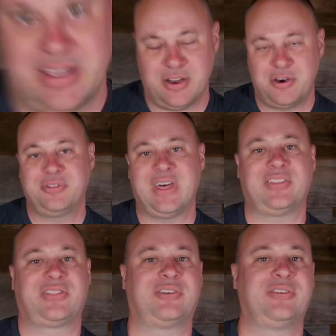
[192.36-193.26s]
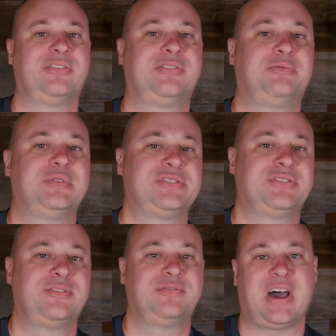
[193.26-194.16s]
And oh, that third
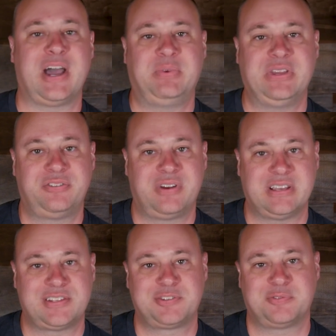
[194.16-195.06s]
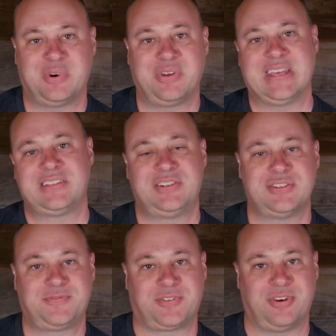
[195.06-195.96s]
reserved I P address, well, that's
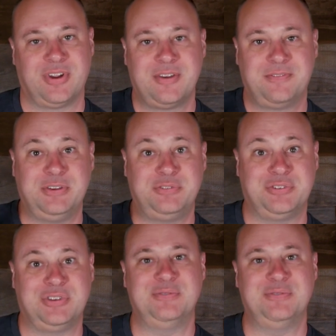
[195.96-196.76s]
just for future